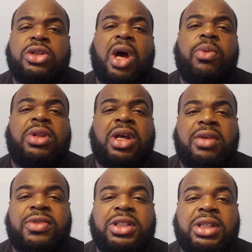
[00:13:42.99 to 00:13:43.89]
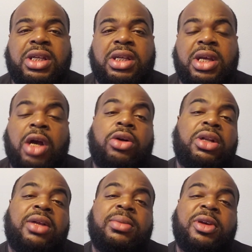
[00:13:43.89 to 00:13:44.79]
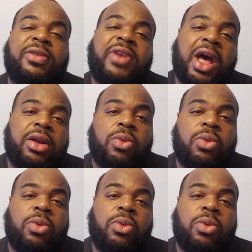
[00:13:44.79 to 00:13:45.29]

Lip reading: So I would love to see, or love to be a fly on